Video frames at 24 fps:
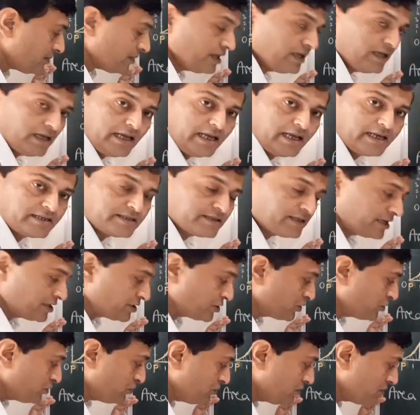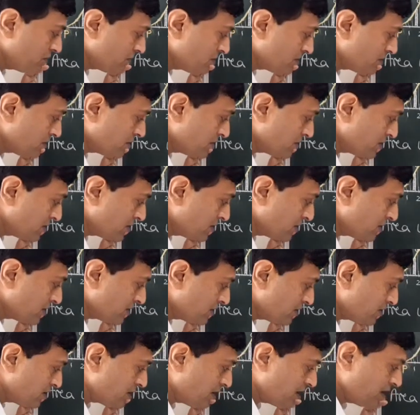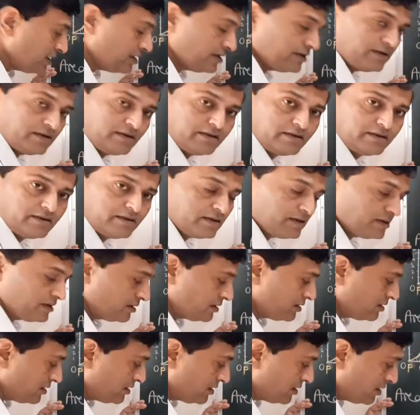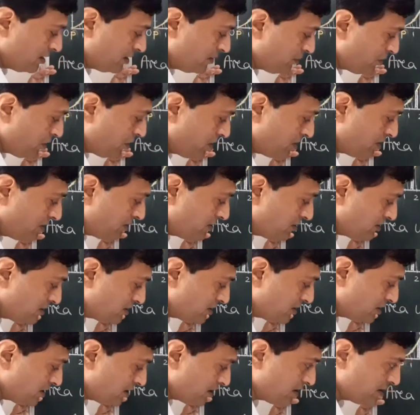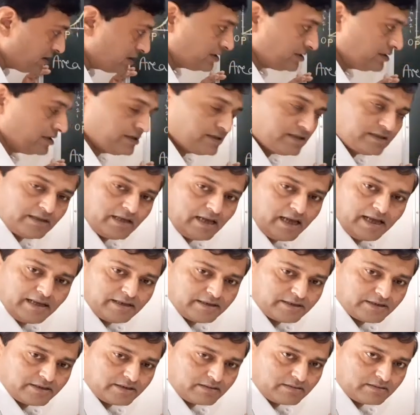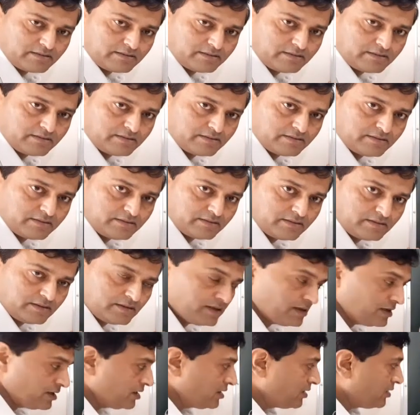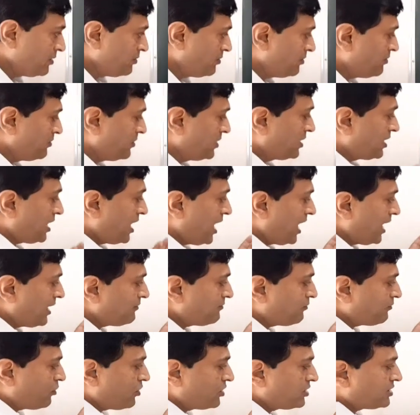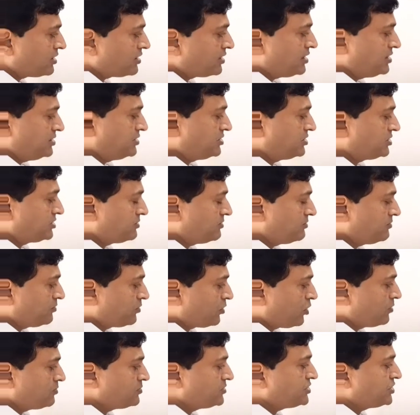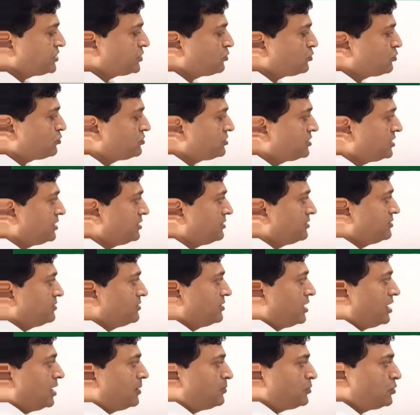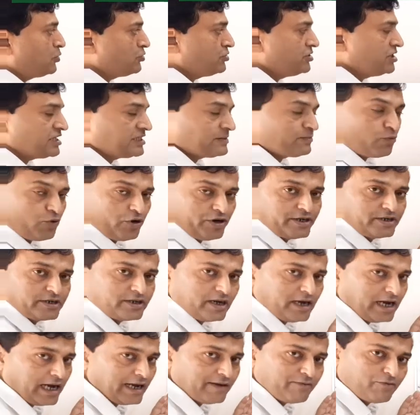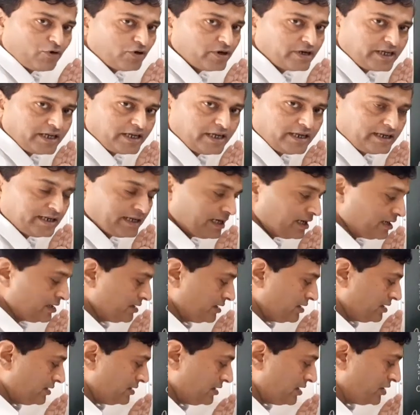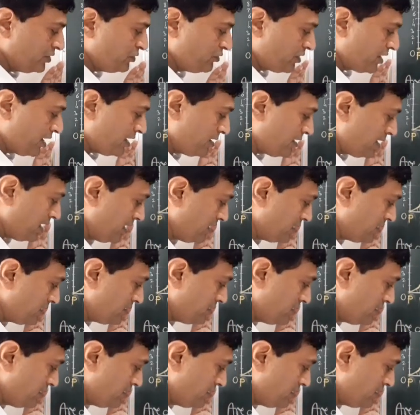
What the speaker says: x raised to 3 upon 3. This is the answer. But I want range from 0 to 3 up to this point. I want area. Then you can write